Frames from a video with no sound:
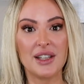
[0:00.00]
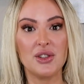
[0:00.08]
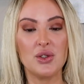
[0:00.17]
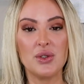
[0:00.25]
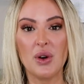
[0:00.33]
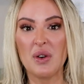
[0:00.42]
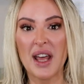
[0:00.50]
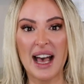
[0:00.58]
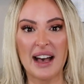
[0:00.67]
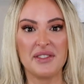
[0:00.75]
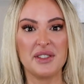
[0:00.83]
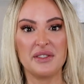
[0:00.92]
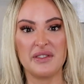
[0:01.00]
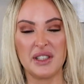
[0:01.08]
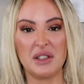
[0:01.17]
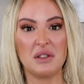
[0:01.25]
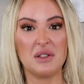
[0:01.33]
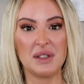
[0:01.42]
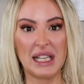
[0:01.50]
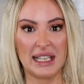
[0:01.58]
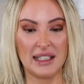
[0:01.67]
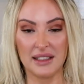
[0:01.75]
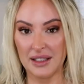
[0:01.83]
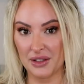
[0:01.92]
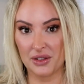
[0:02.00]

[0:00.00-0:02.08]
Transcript: and you don't have to feel like